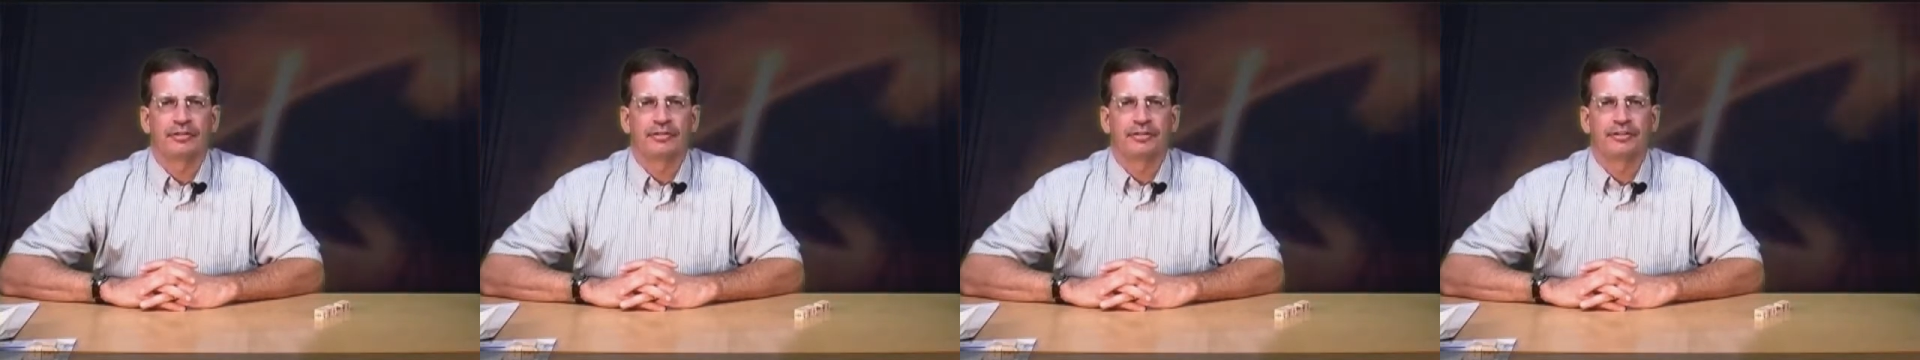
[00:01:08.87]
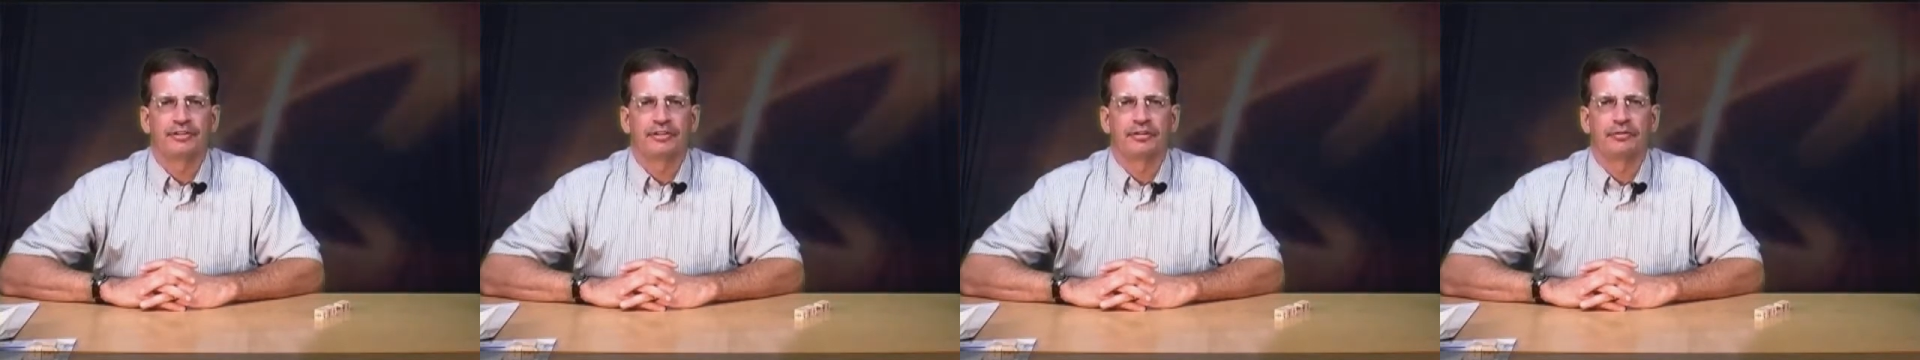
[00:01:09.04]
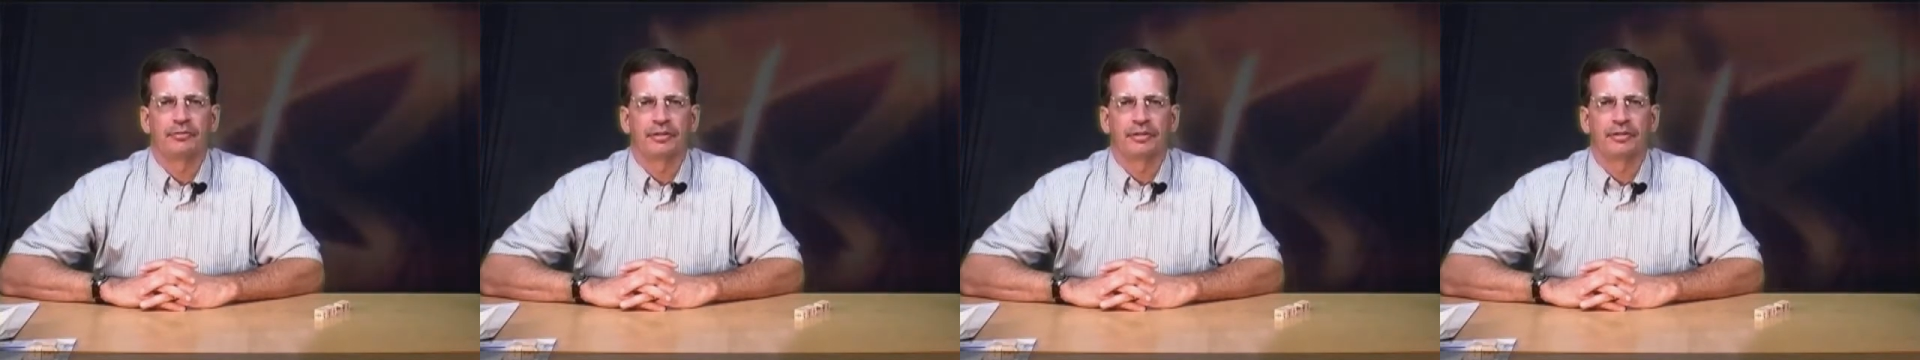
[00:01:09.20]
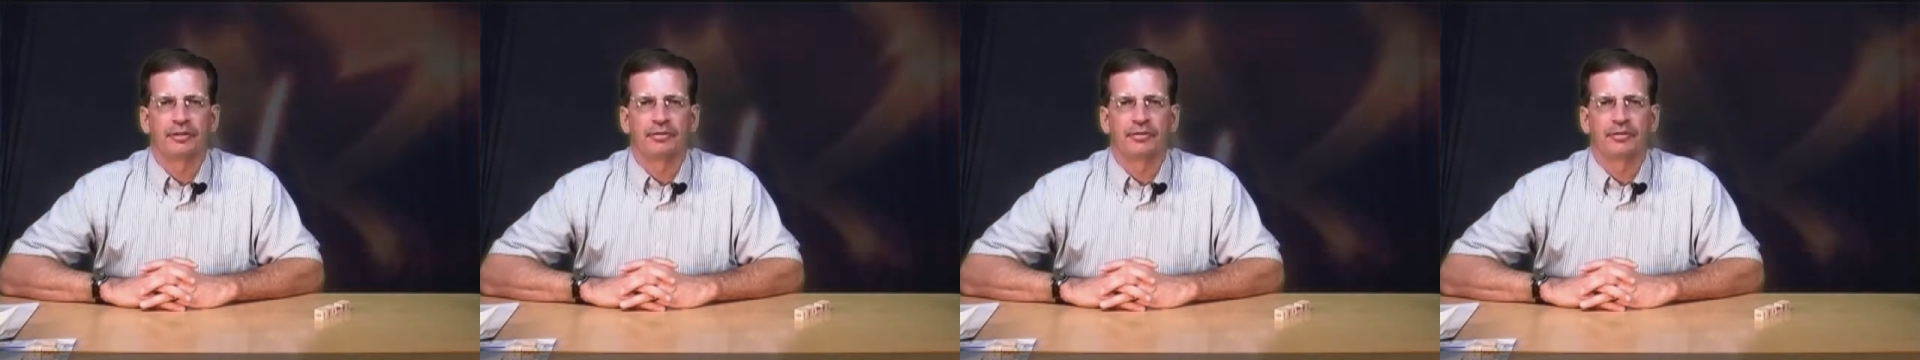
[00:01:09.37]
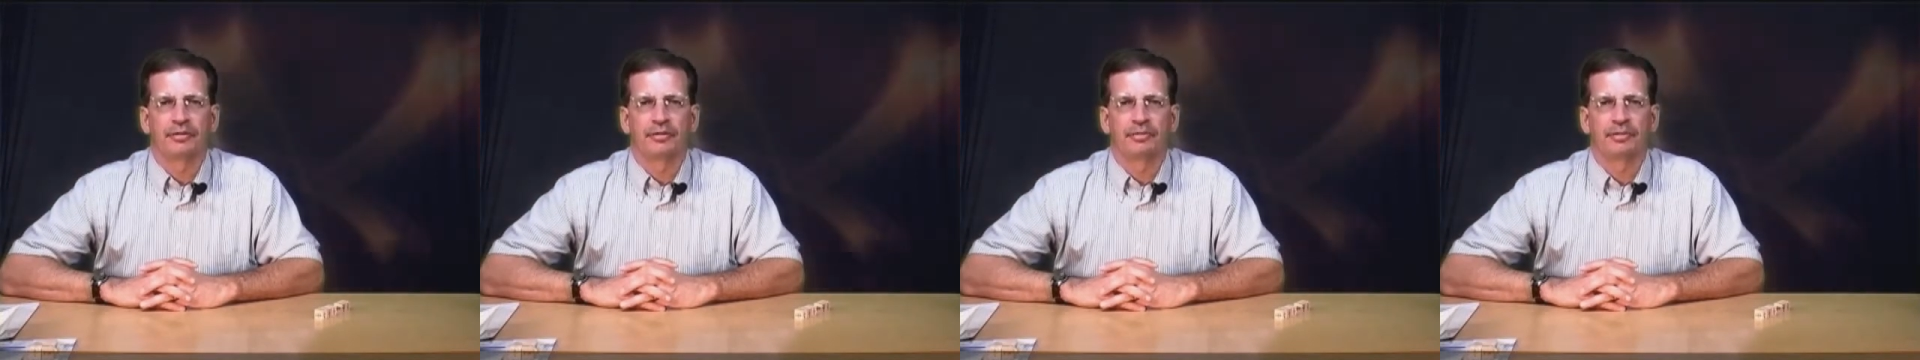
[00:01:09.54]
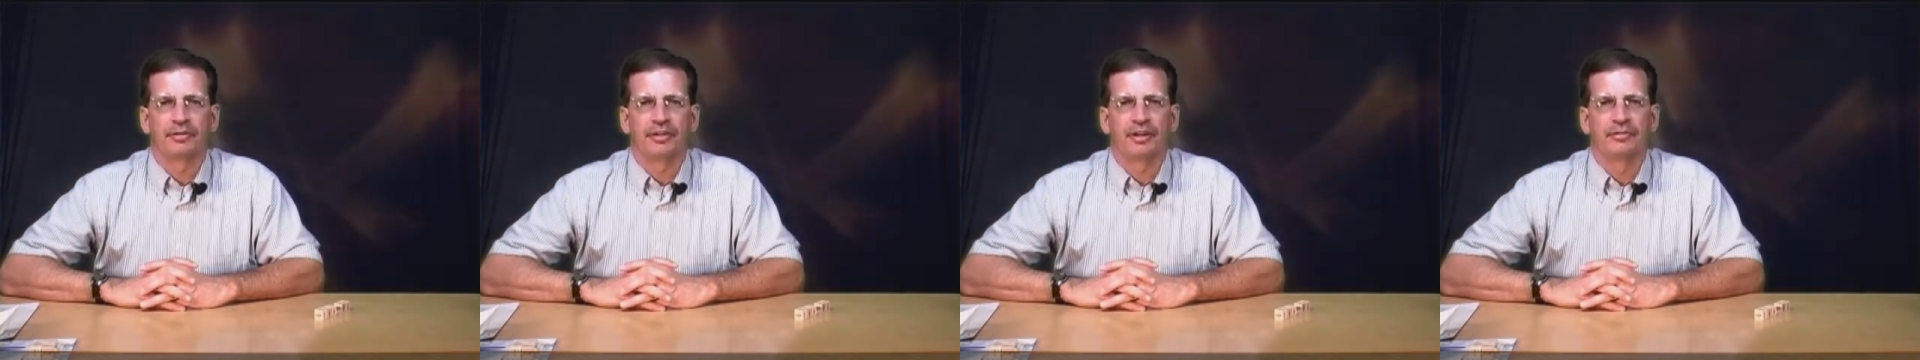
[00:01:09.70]
as you work through
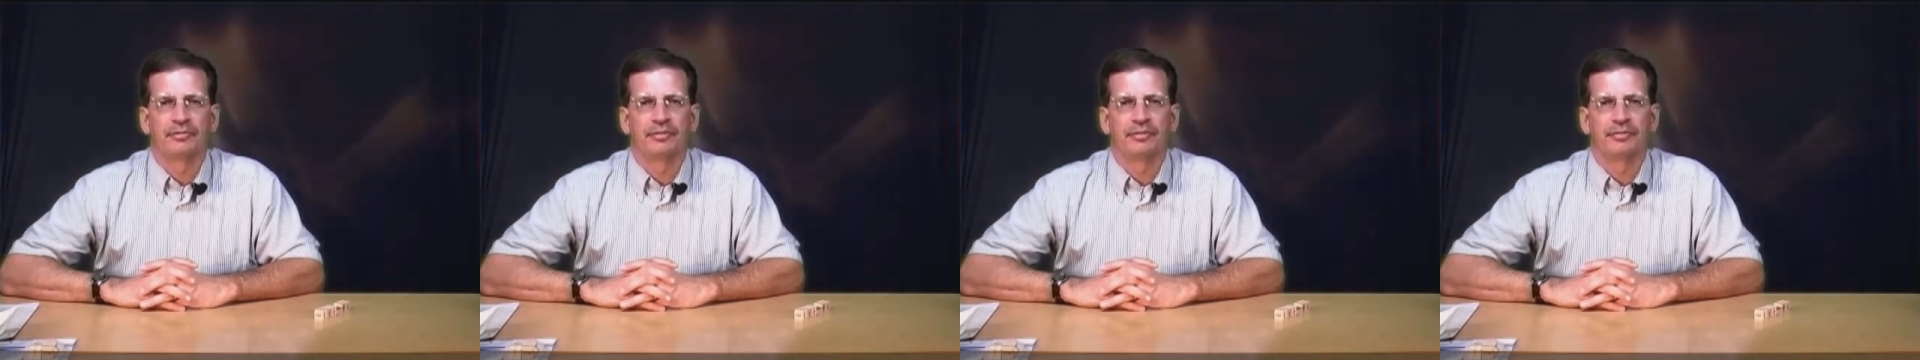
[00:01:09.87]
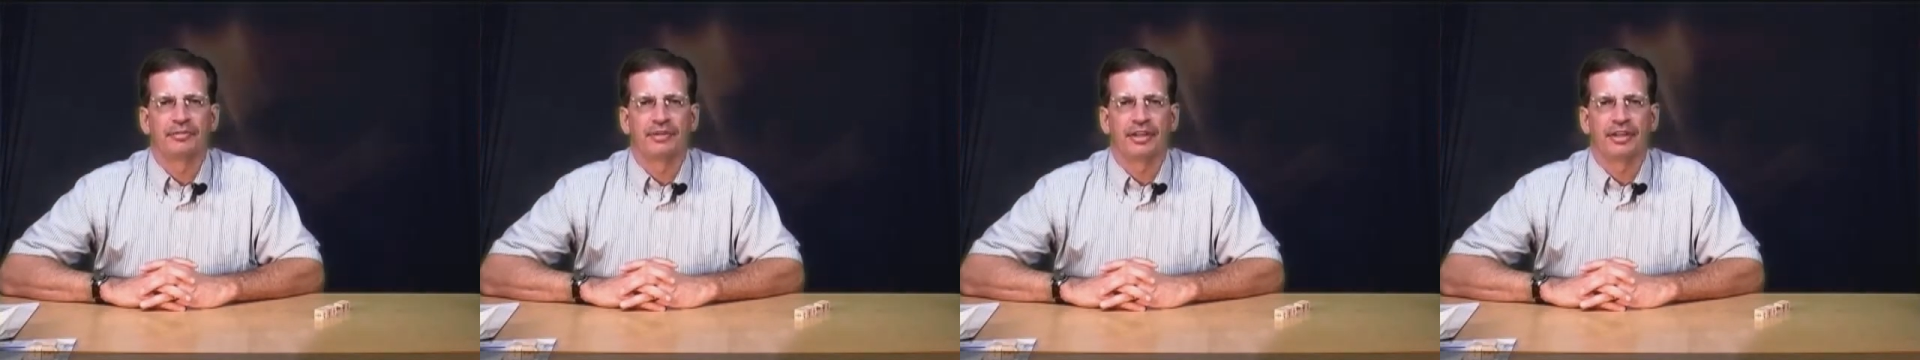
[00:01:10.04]
the problem,